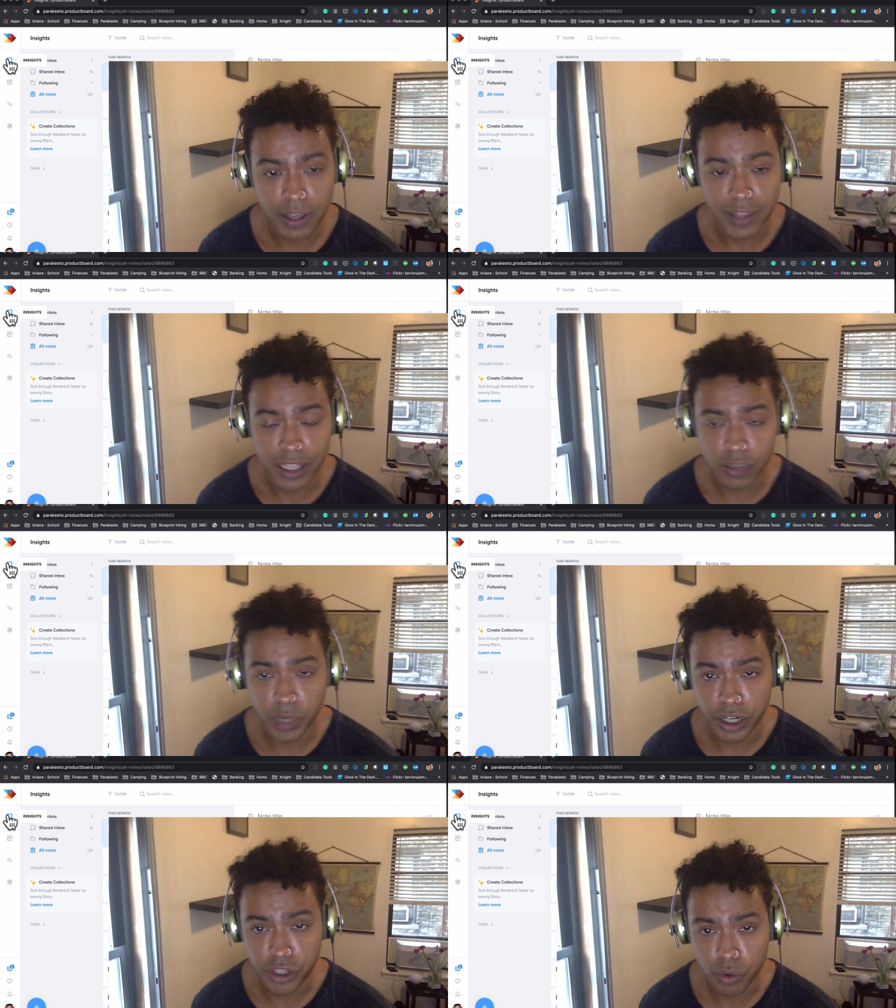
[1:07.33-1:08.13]
That's
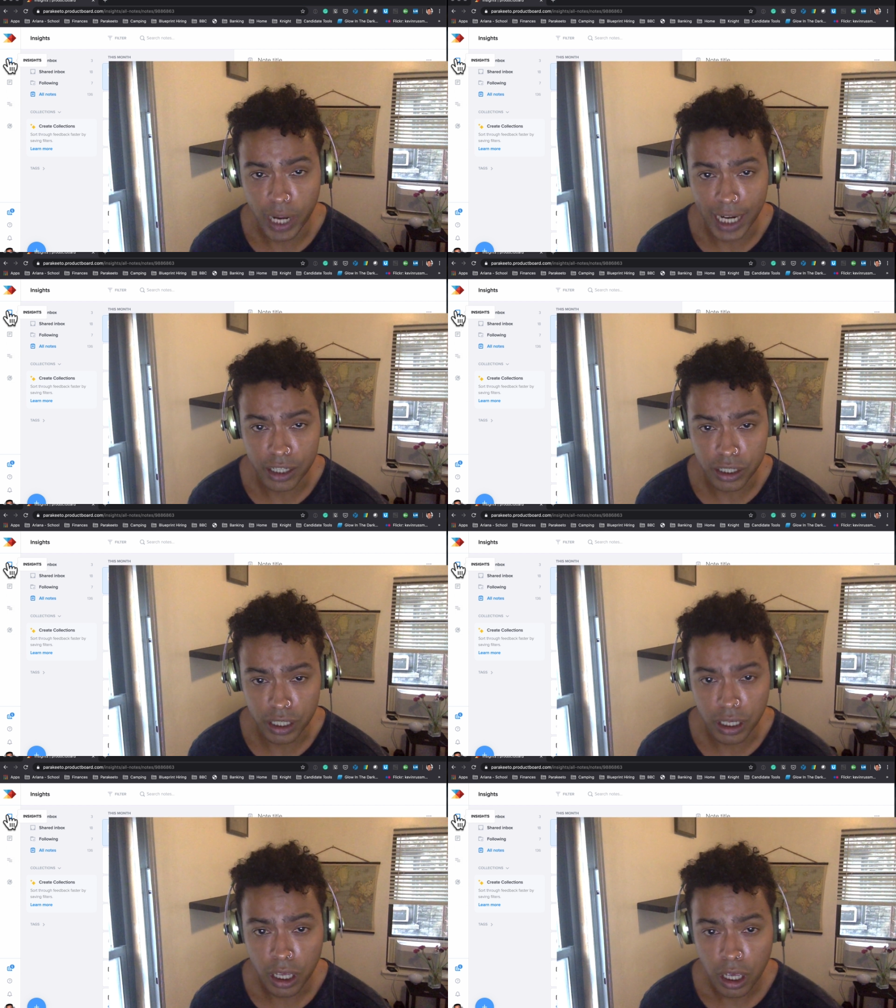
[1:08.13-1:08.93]
where you
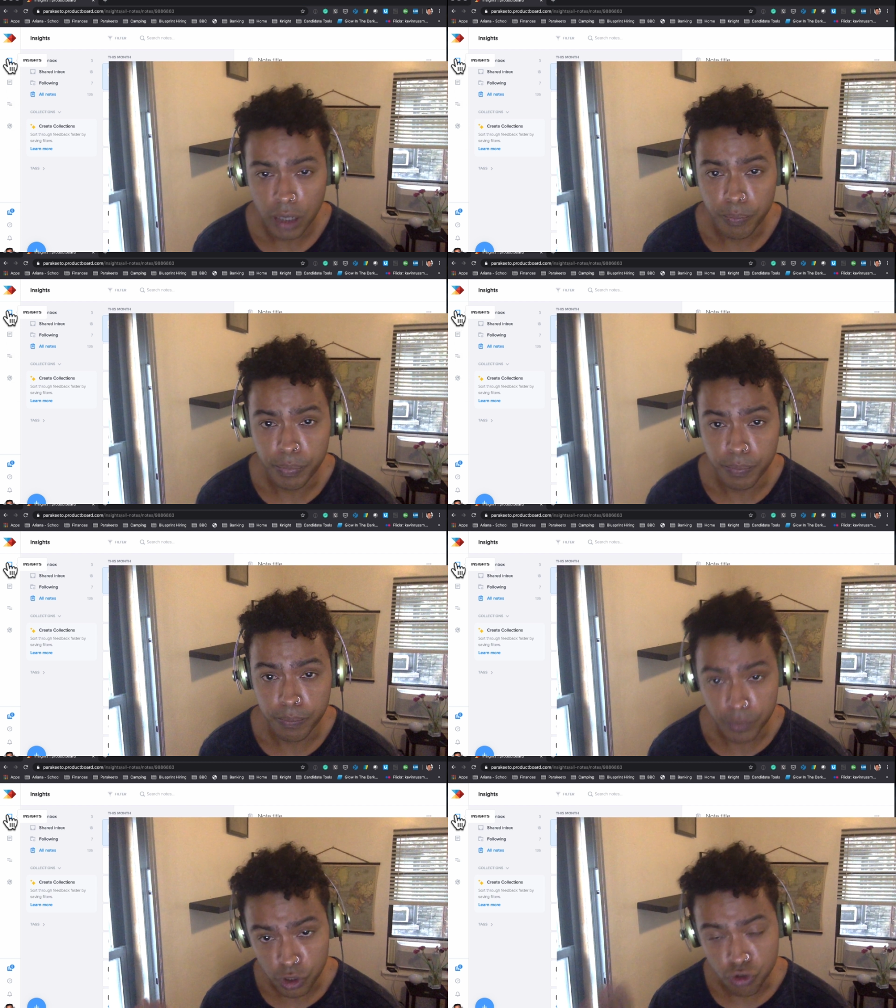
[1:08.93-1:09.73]
actually
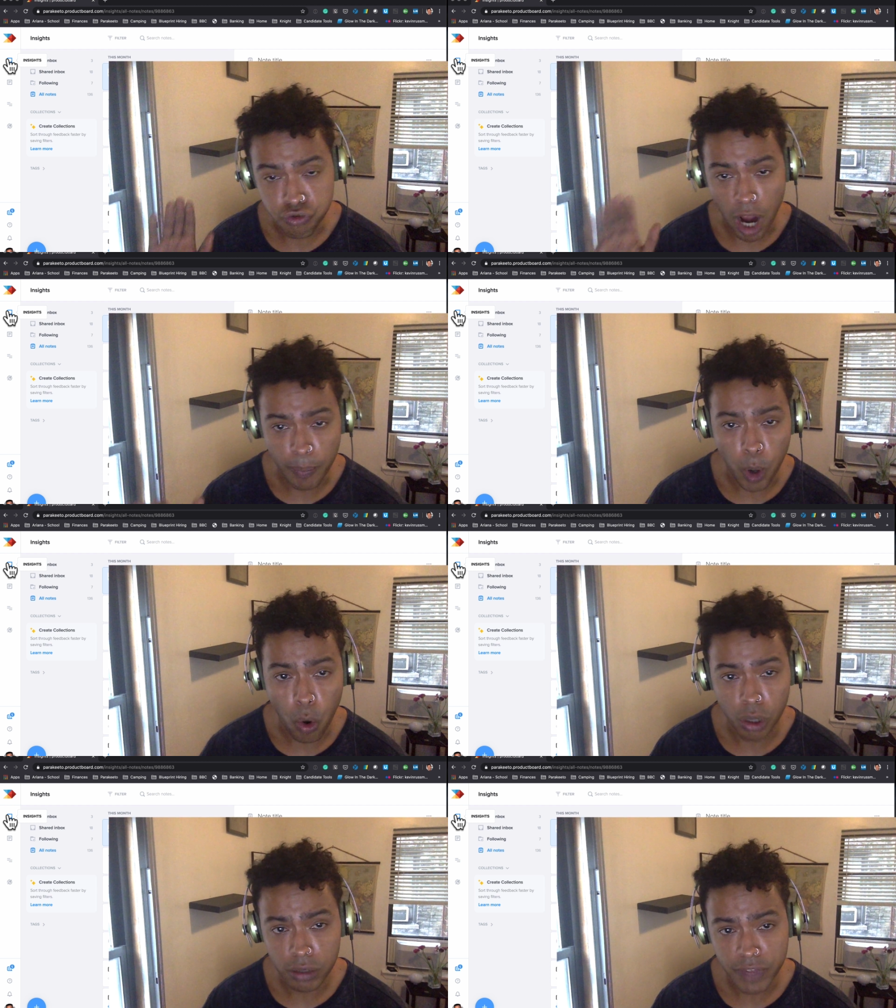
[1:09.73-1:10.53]
drop
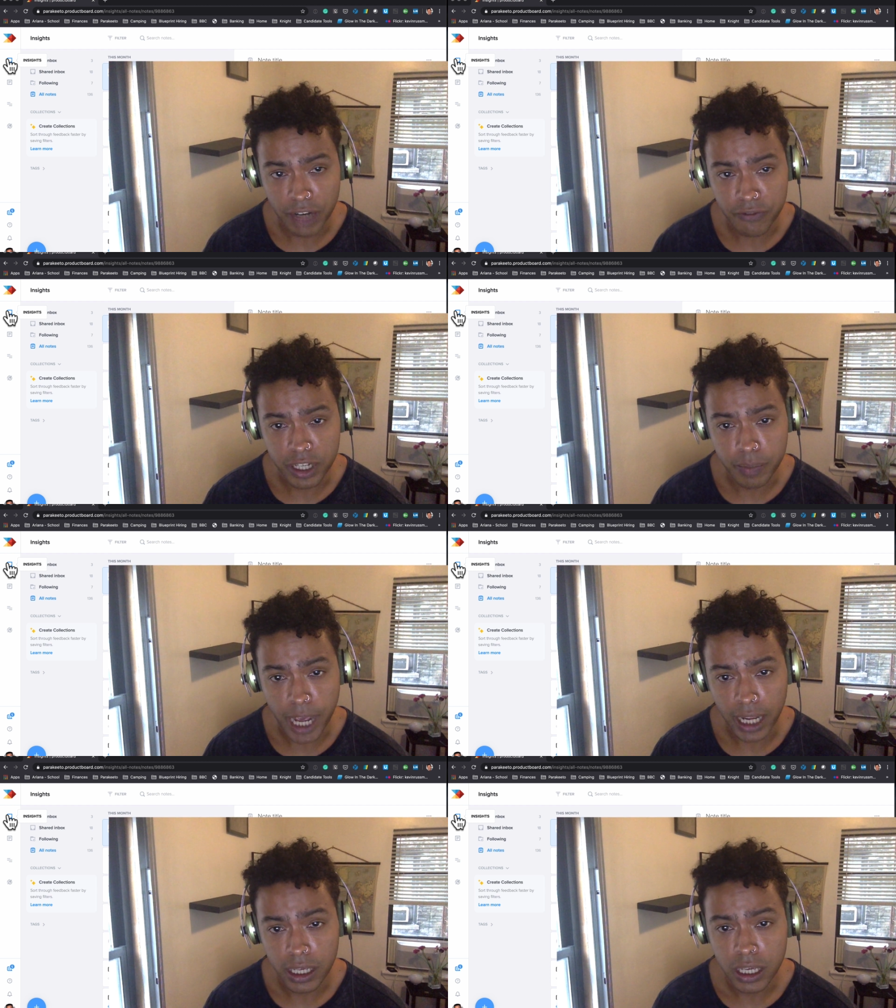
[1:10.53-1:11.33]
all of that
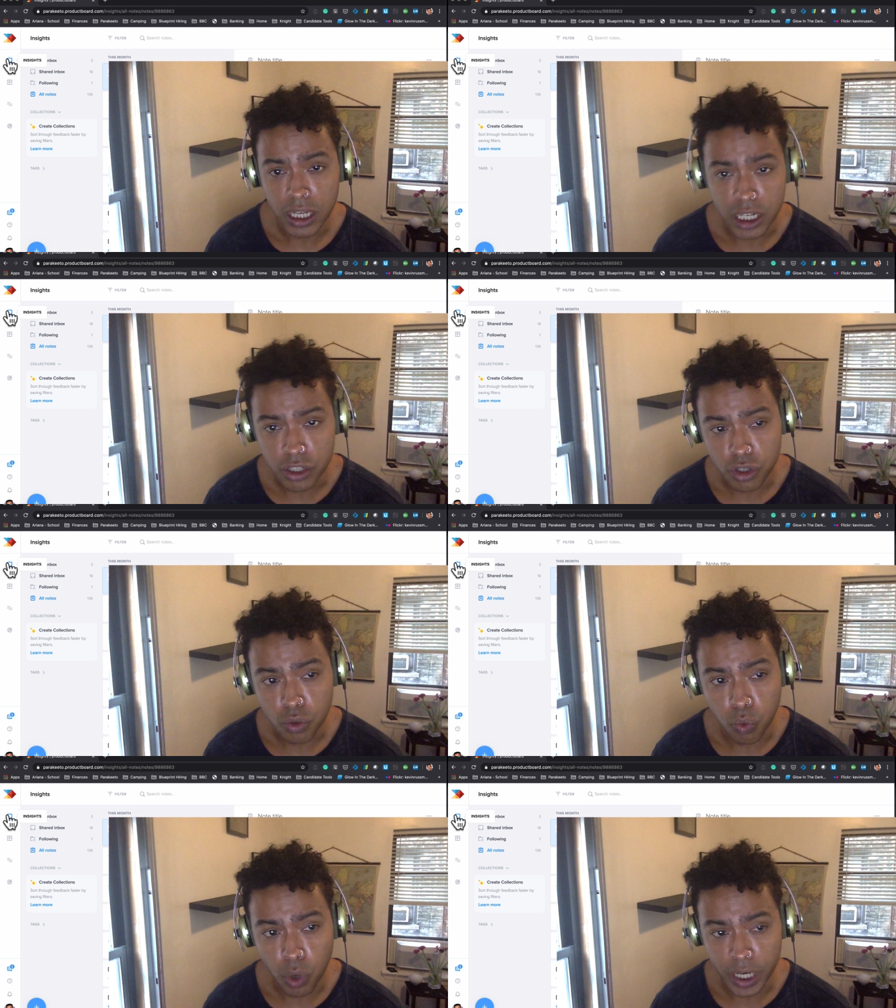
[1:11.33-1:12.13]
feedback into
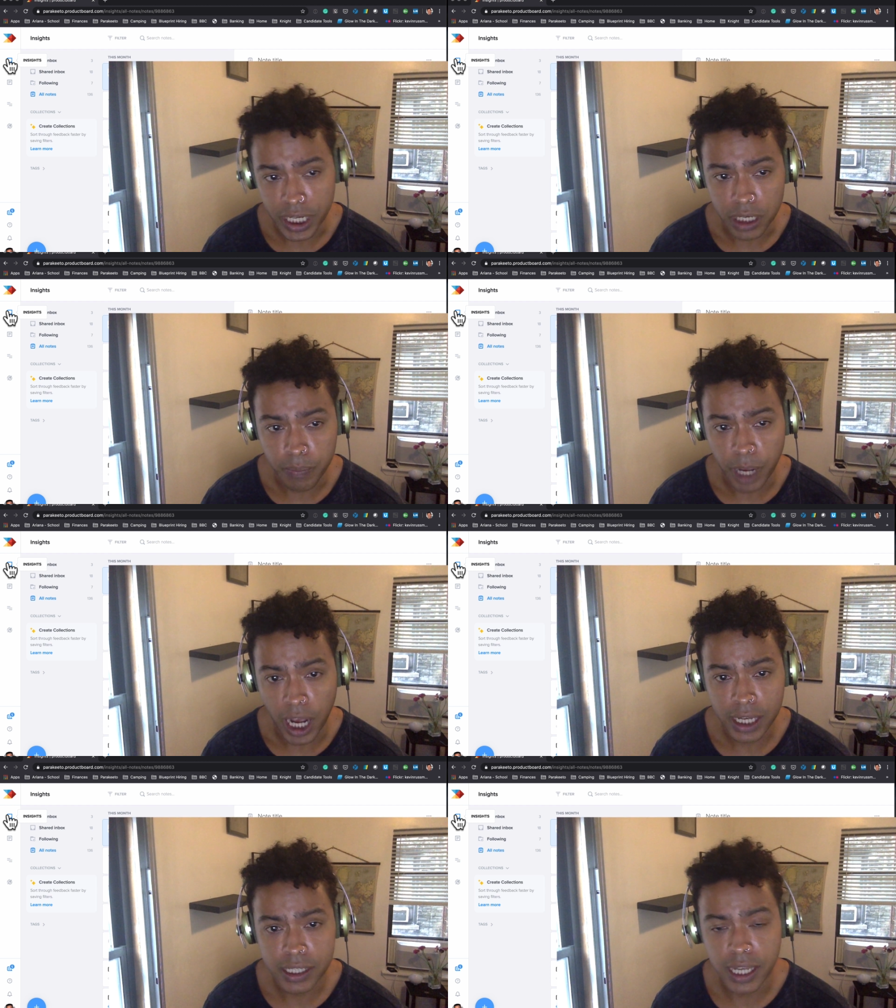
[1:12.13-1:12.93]
one
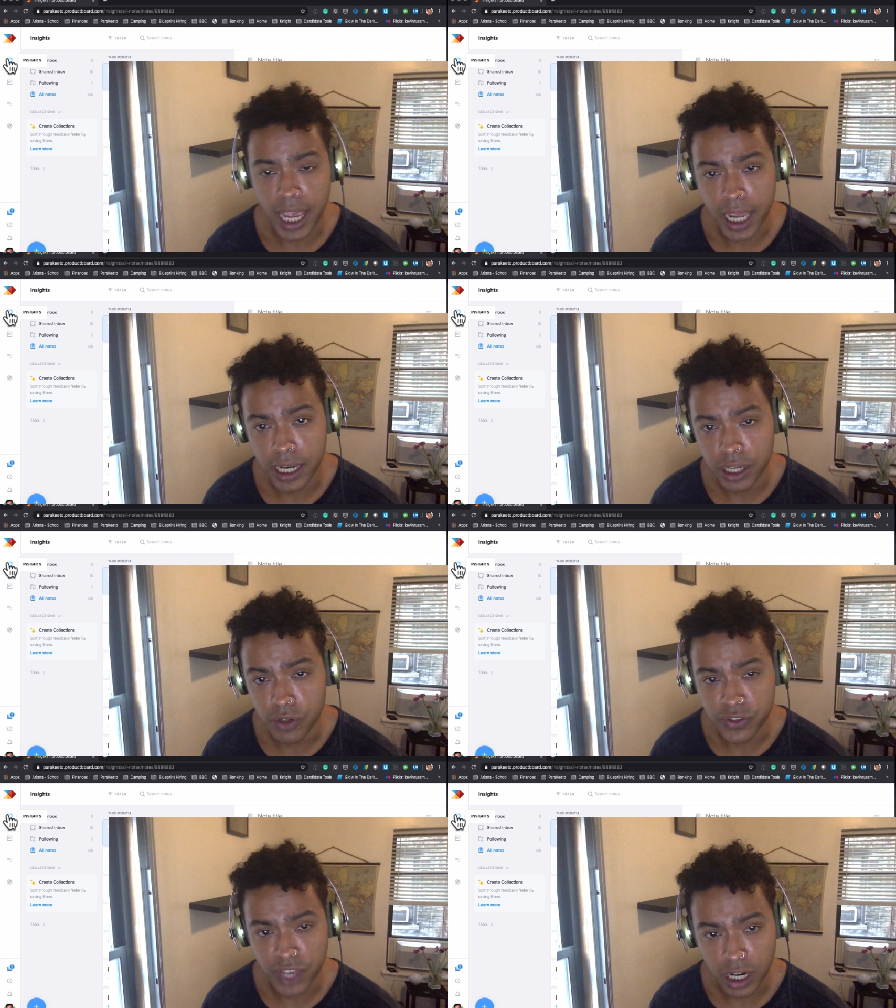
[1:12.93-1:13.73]
inbox, and then you
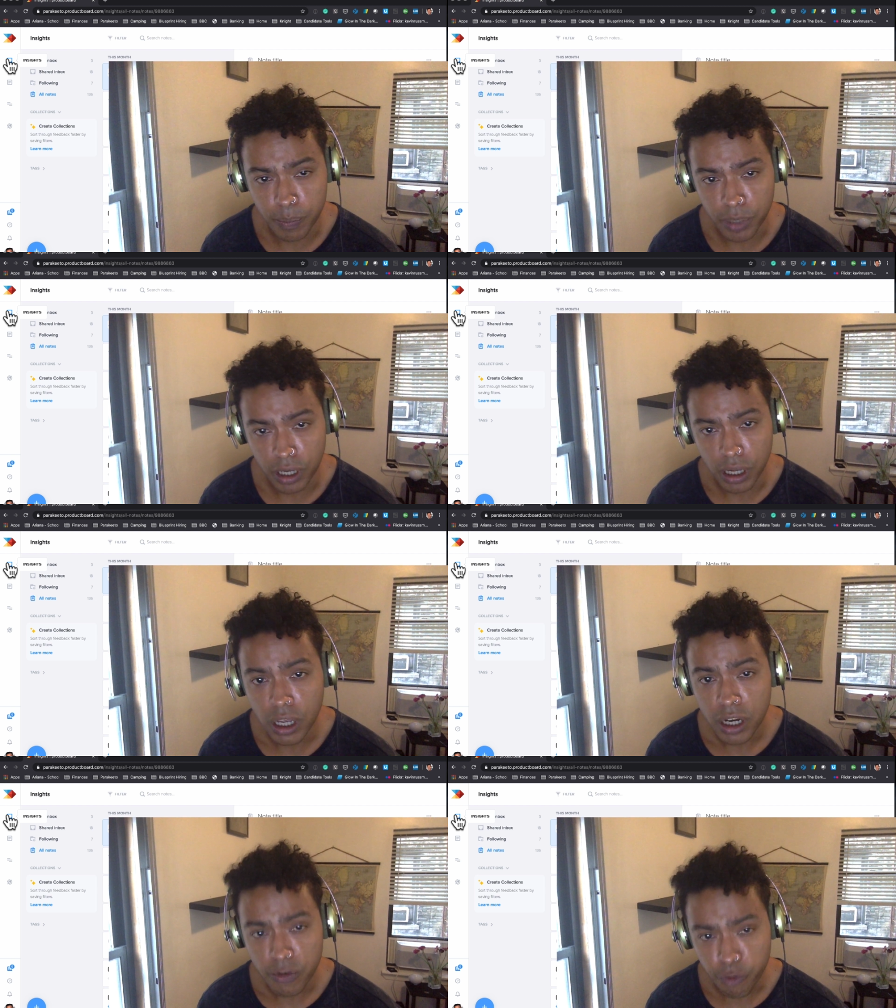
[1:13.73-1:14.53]
set up a
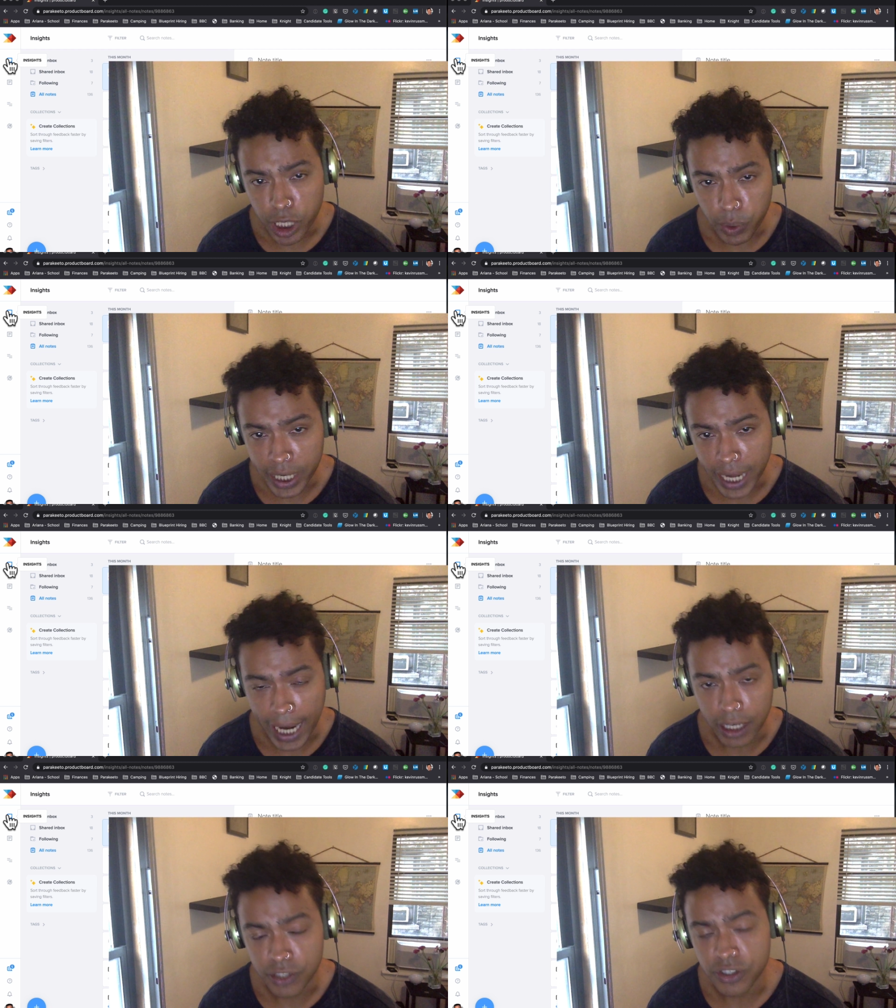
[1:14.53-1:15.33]
frequent
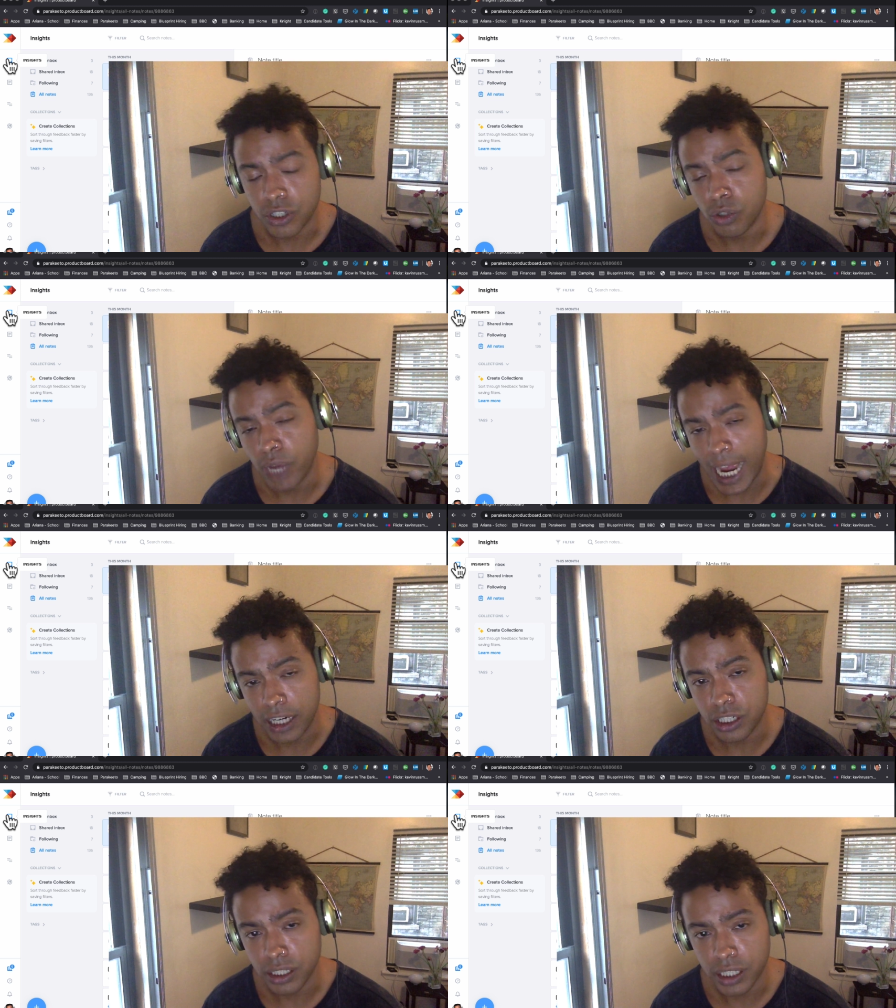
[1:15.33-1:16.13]
cadence to
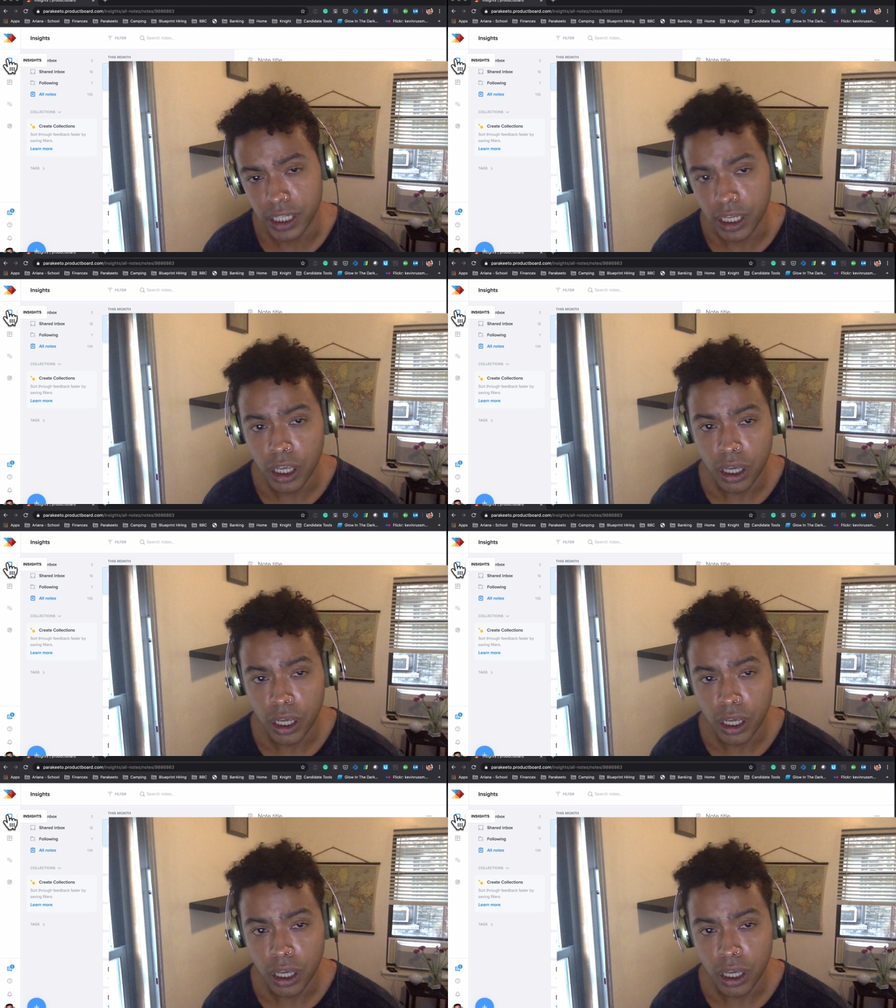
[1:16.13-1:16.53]
actually